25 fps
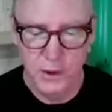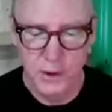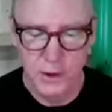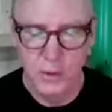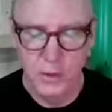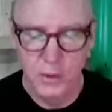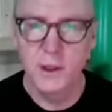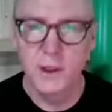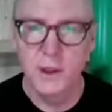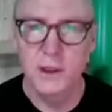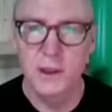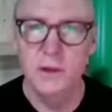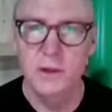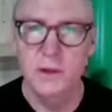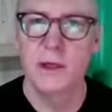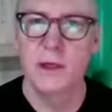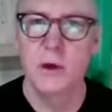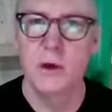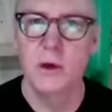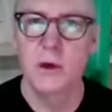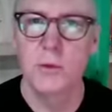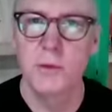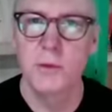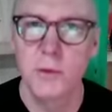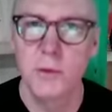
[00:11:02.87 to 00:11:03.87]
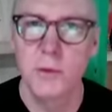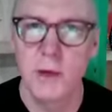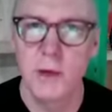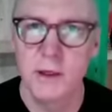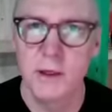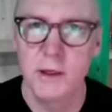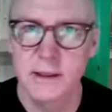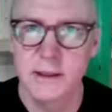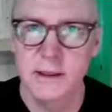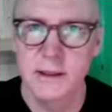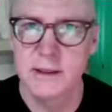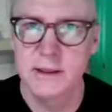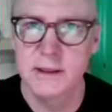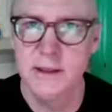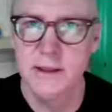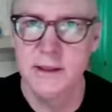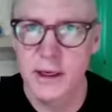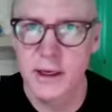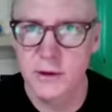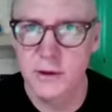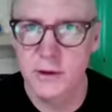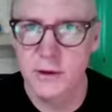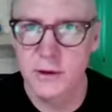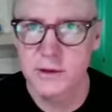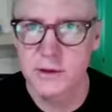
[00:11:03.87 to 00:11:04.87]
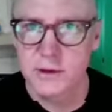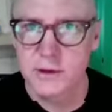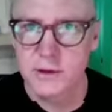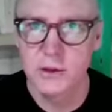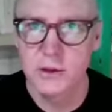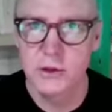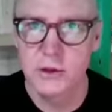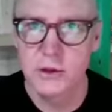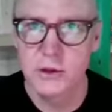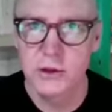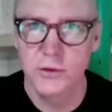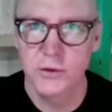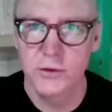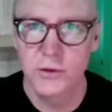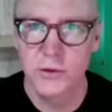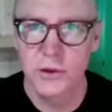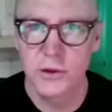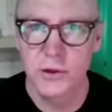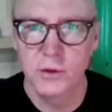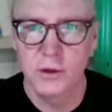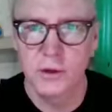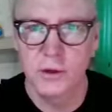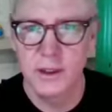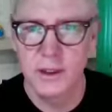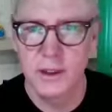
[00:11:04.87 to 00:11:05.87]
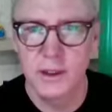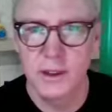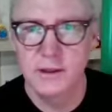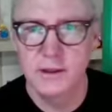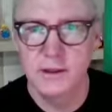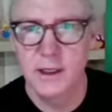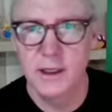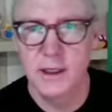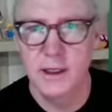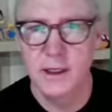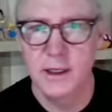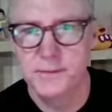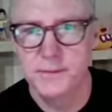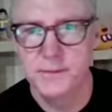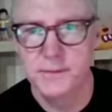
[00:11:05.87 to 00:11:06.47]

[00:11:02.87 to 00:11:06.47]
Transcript: What can you tell me about that stylistic shift for you at that time?